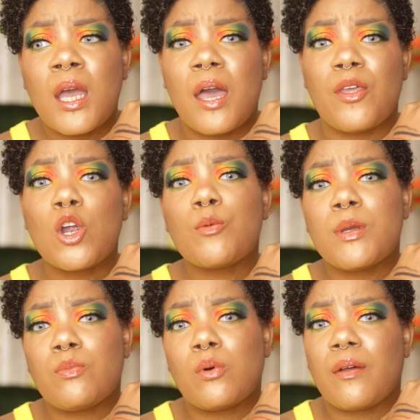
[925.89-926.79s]
And there are
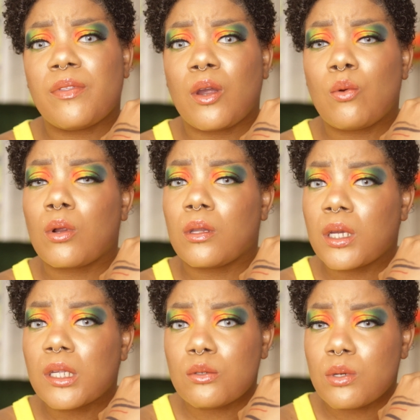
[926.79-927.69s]
people out there who are
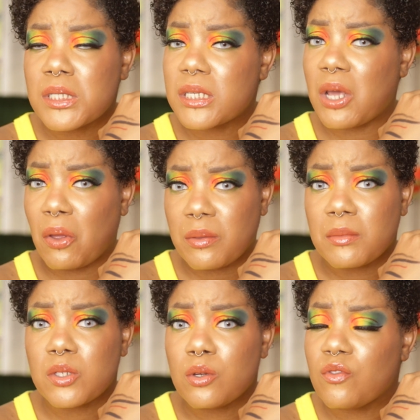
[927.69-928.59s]
looking to us to tell them
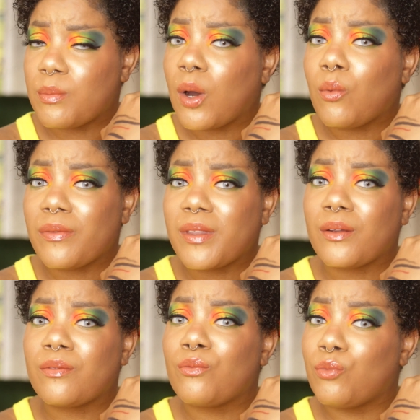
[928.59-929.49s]
the truth about what
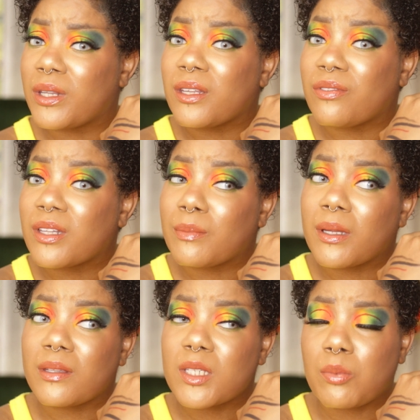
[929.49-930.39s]
they really feel
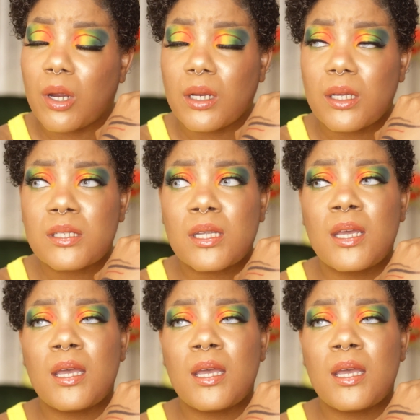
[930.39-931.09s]
about these products.